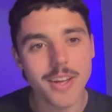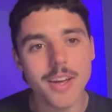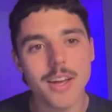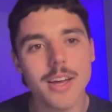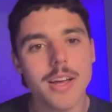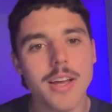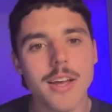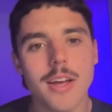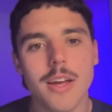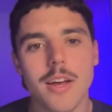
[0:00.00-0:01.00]

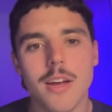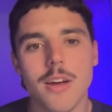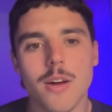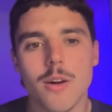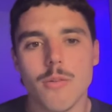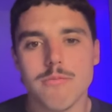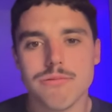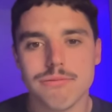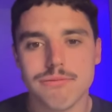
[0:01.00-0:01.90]
Nobody speaks.